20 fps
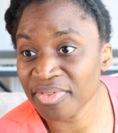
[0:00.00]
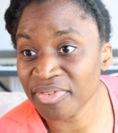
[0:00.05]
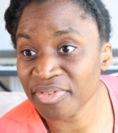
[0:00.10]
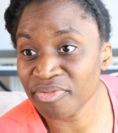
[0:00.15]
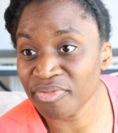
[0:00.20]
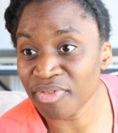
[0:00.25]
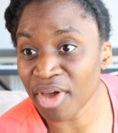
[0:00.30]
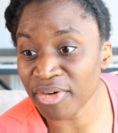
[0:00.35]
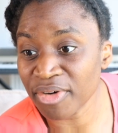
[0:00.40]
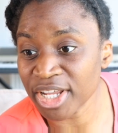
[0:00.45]

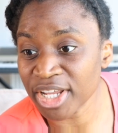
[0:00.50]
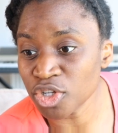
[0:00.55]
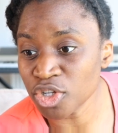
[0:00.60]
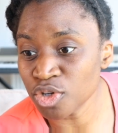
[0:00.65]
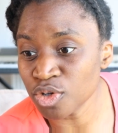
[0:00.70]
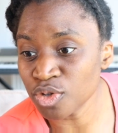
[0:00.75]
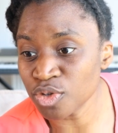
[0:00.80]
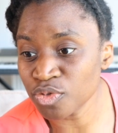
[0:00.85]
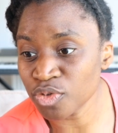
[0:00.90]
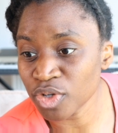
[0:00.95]
very
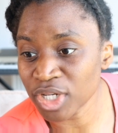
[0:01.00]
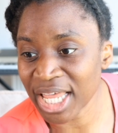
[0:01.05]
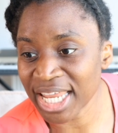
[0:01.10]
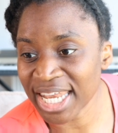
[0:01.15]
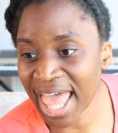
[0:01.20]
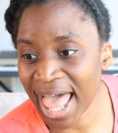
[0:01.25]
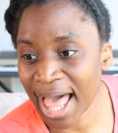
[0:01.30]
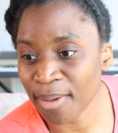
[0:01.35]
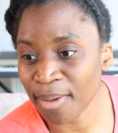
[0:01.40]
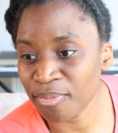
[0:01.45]
useful and
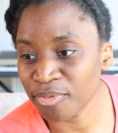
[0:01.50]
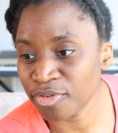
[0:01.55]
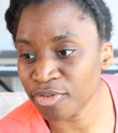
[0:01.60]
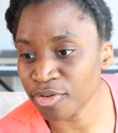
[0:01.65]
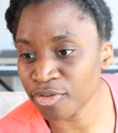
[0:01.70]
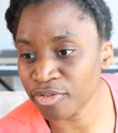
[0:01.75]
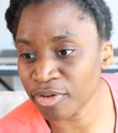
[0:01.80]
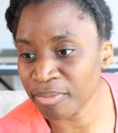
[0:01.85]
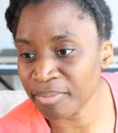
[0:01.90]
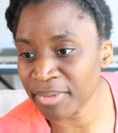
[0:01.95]
helpful
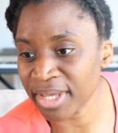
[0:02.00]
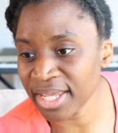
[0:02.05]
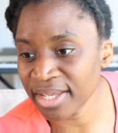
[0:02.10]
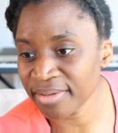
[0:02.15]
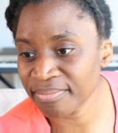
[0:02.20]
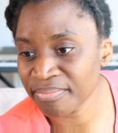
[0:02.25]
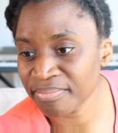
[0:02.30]
for me,